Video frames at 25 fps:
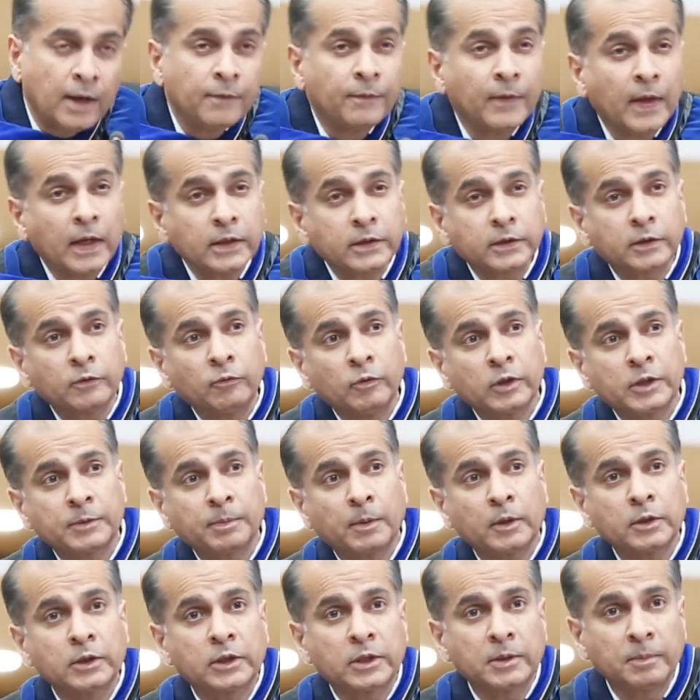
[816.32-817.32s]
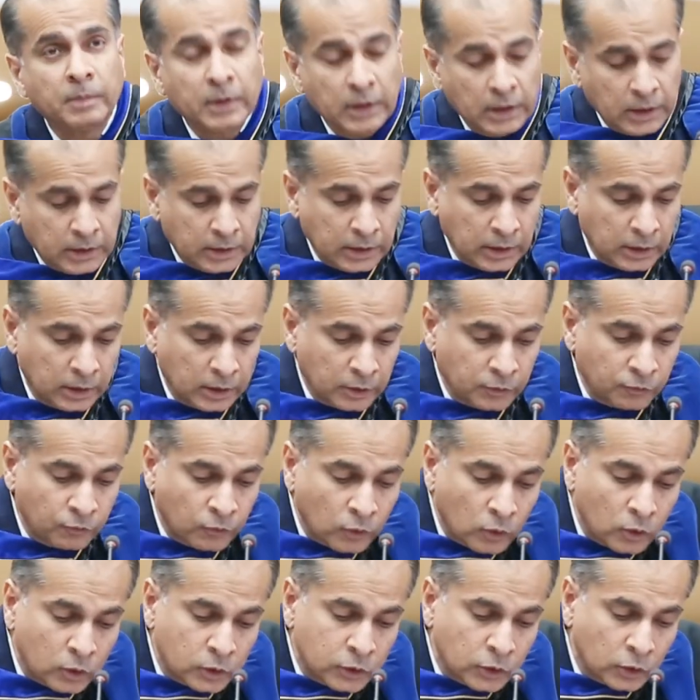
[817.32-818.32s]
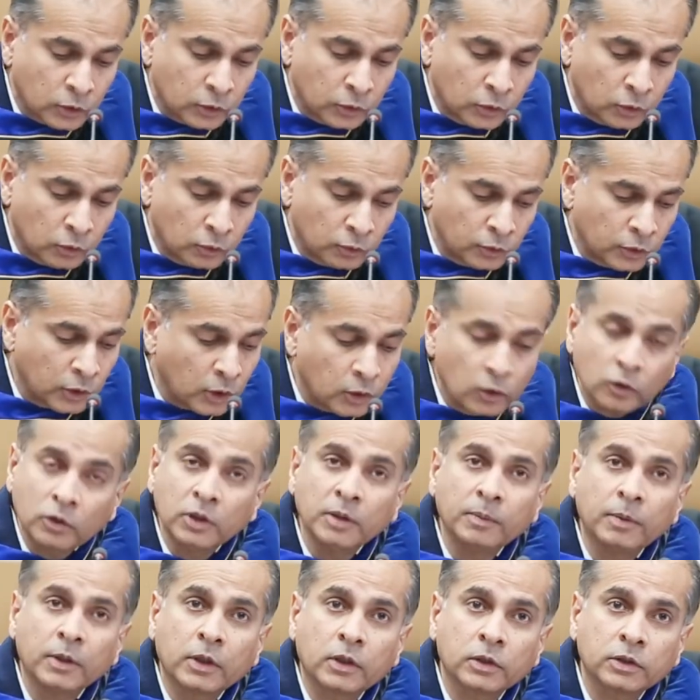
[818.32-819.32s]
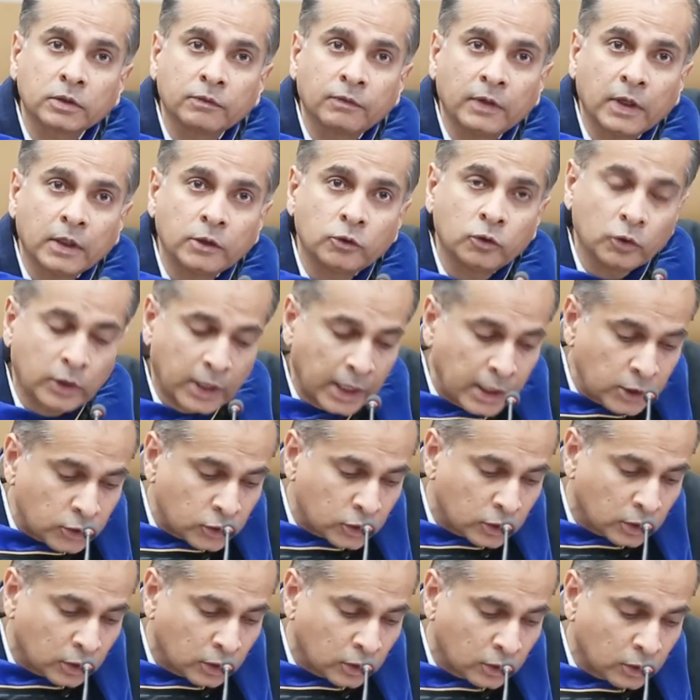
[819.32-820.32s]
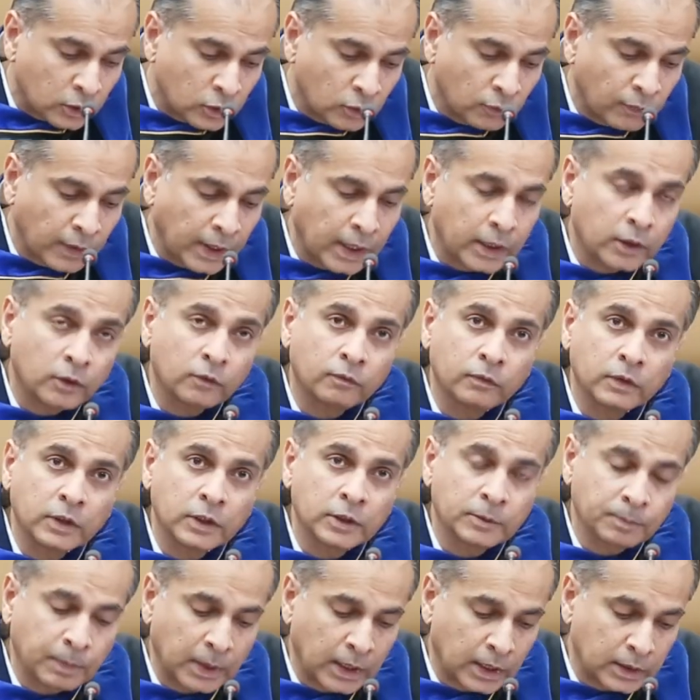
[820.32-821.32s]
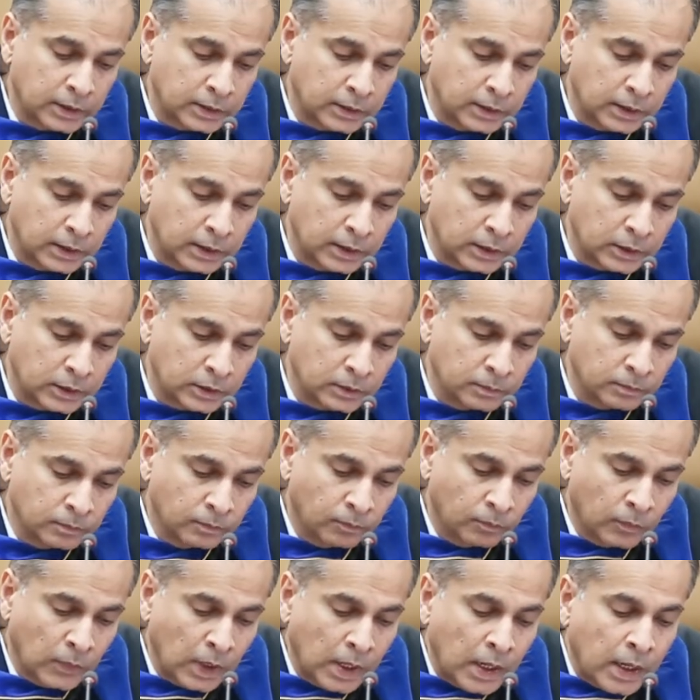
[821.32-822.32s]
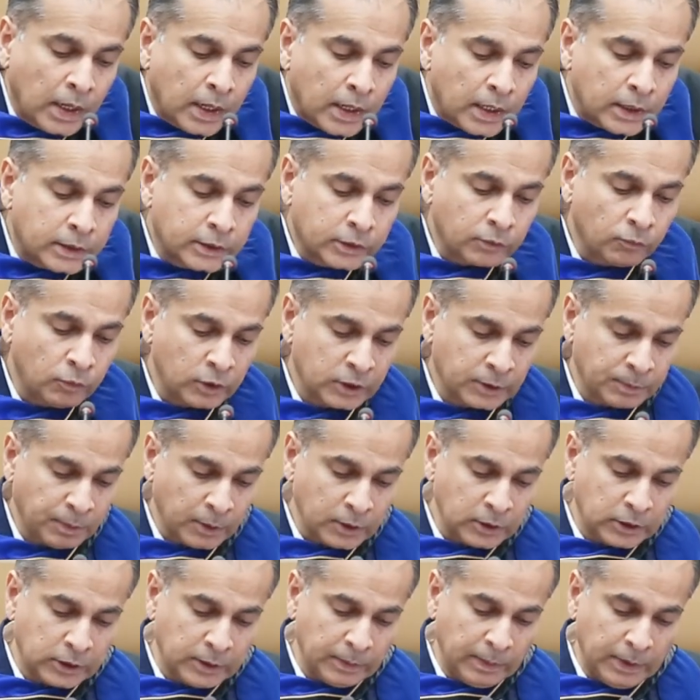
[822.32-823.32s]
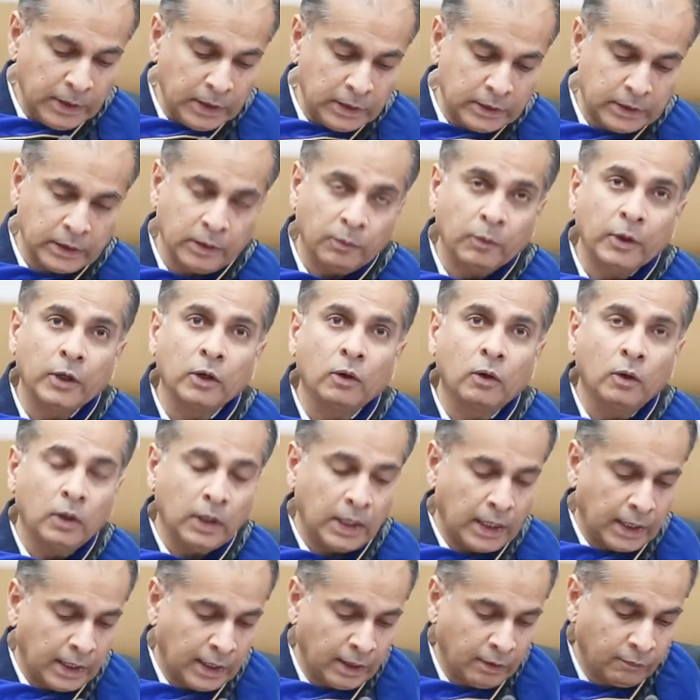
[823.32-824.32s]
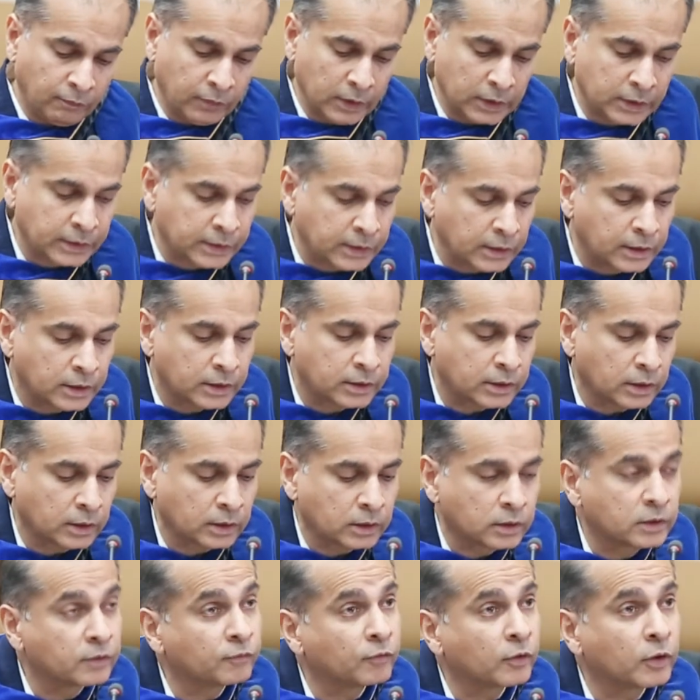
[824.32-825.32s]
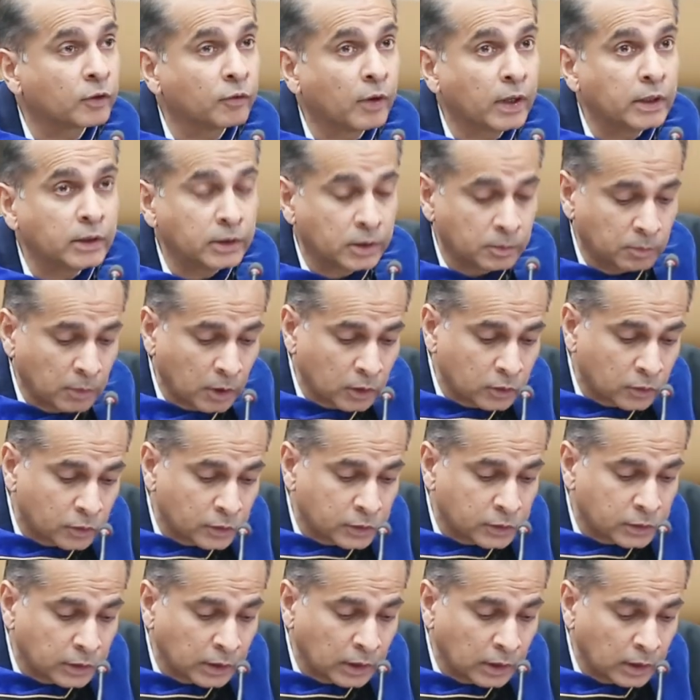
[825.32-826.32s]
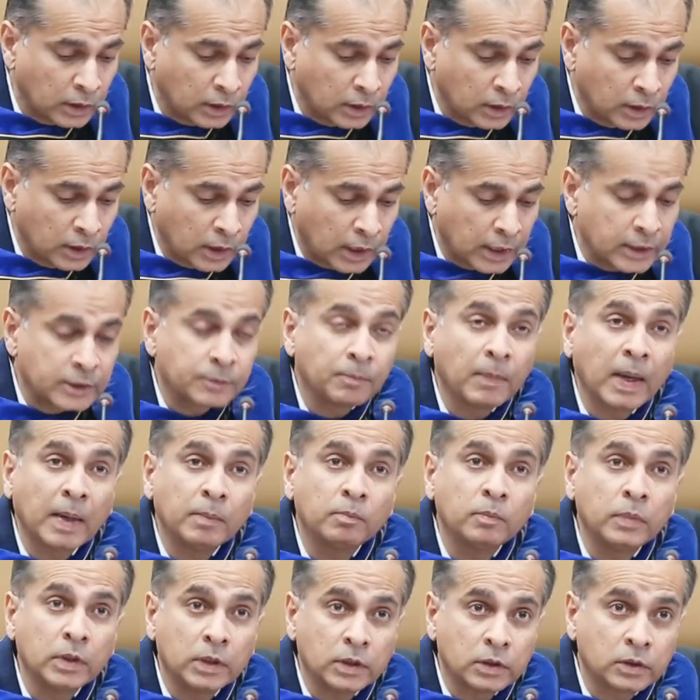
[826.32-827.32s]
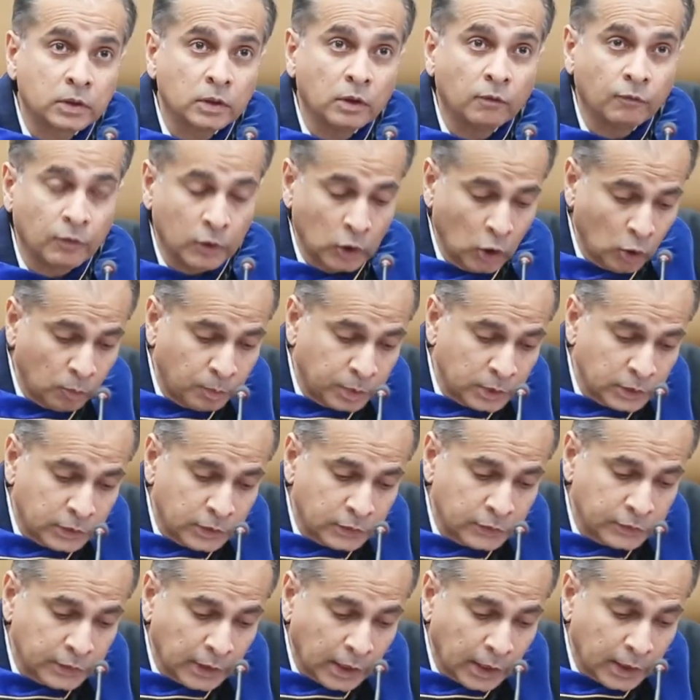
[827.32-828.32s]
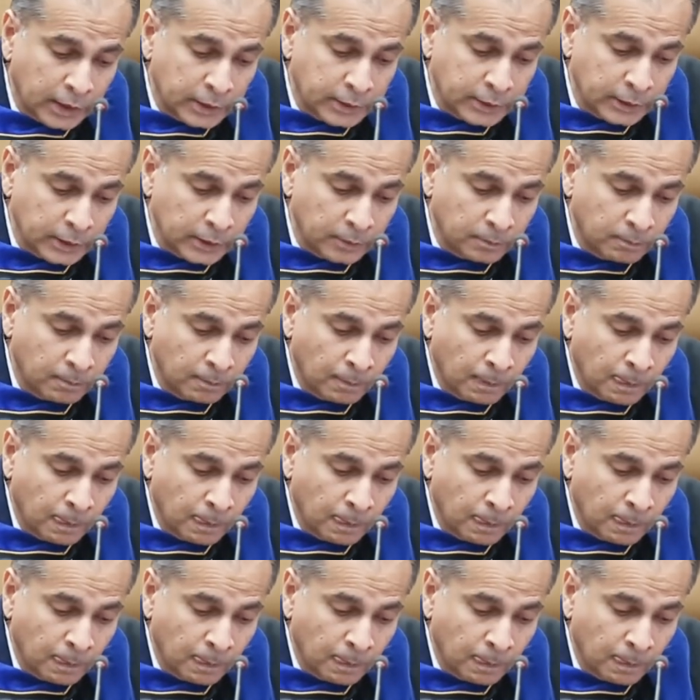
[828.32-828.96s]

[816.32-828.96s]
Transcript: And that's a responsibility that falls on you, not only because of the education you've had over these past years. It's a responsibility we all have as citizens of a great democracy, as members of an open society.